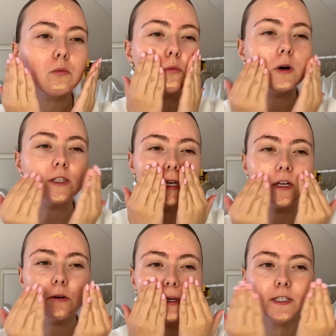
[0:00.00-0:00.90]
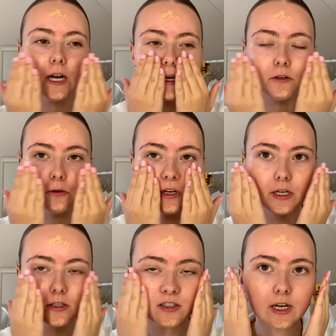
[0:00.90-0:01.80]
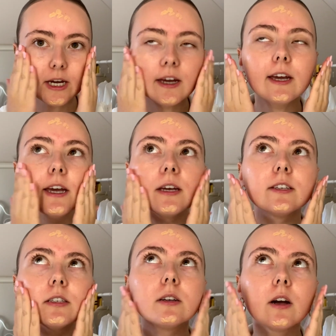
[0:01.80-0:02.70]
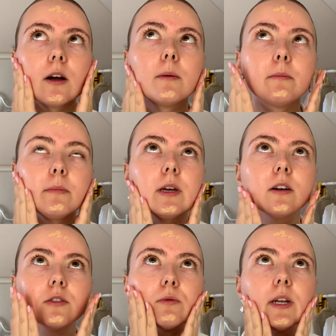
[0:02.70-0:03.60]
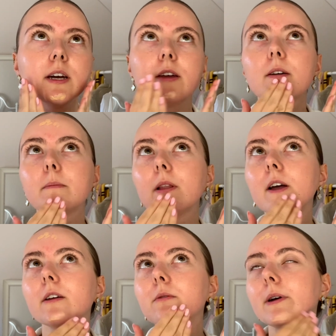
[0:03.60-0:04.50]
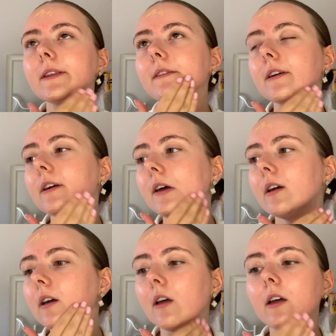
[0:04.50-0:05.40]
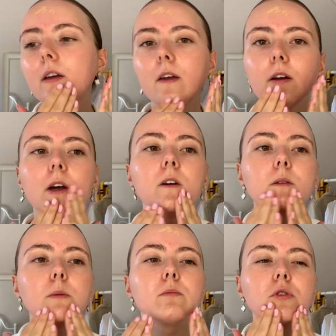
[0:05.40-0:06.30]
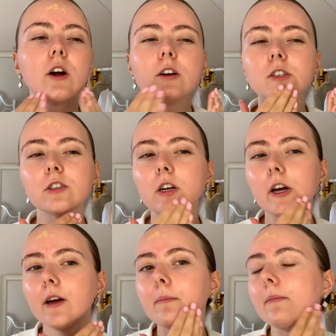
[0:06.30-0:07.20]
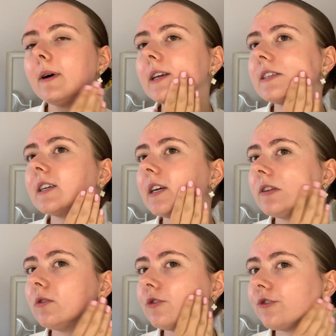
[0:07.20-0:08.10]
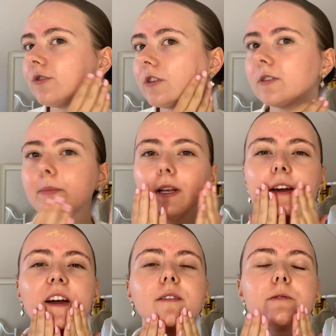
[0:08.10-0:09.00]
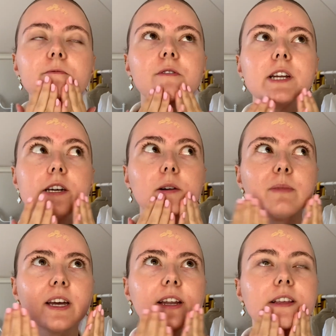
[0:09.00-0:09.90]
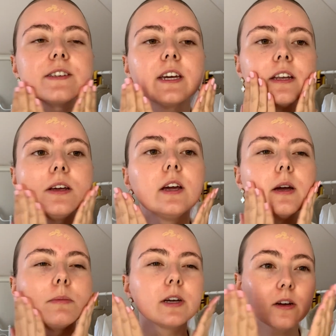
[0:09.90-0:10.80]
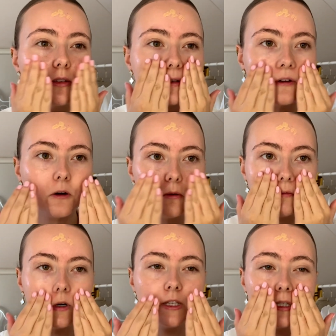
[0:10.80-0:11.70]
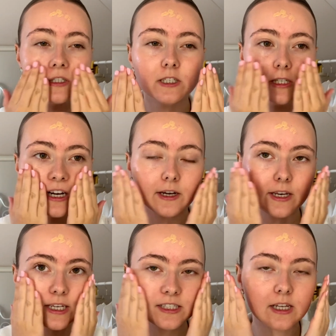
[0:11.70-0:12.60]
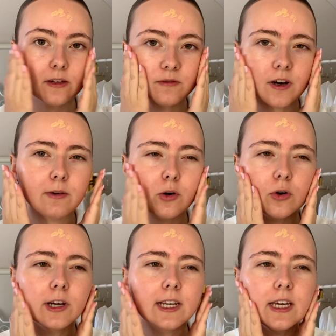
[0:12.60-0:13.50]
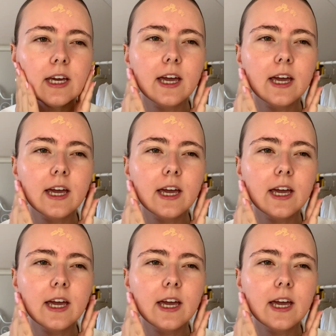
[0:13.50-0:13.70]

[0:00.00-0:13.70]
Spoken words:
Once again, the reason I do this is because when I apply it with a brush, my skin also starts pilling. I have a really complicated skin because on one side it's like very oily